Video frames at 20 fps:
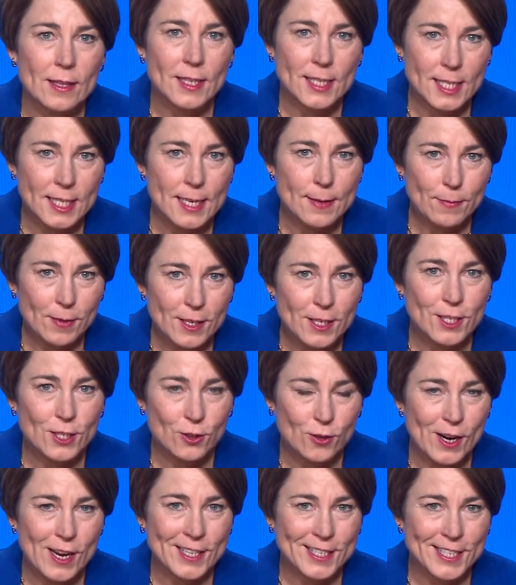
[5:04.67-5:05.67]
and
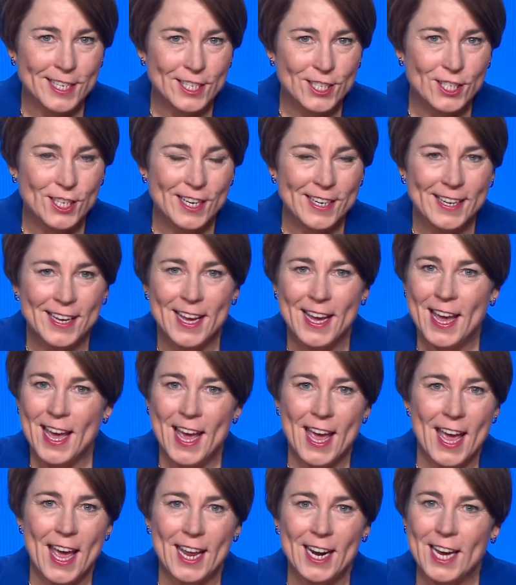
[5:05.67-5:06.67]
seamless transition,
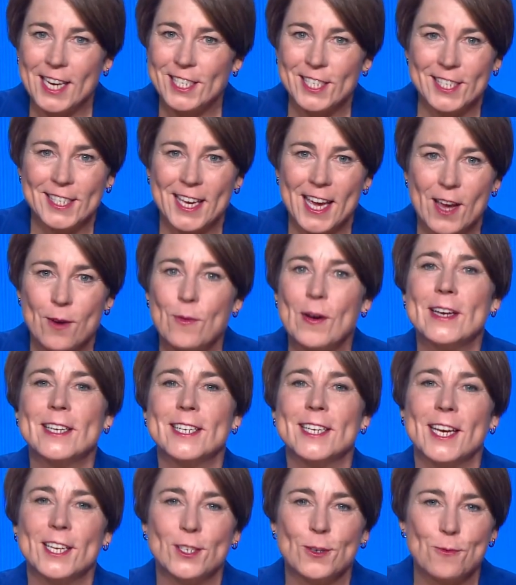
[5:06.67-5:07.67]
and I just can't
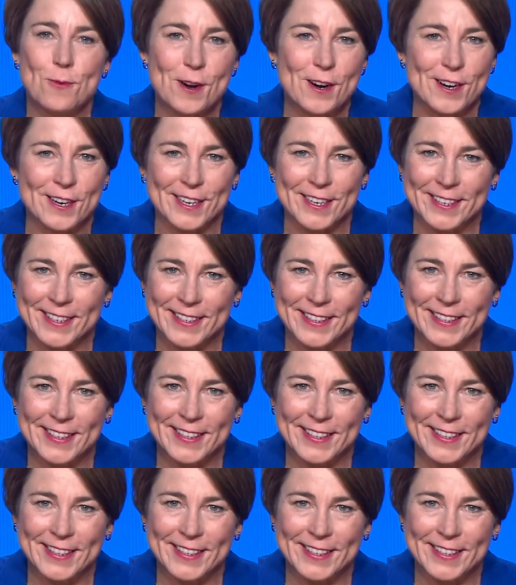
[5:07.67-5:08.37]
wait to get to work.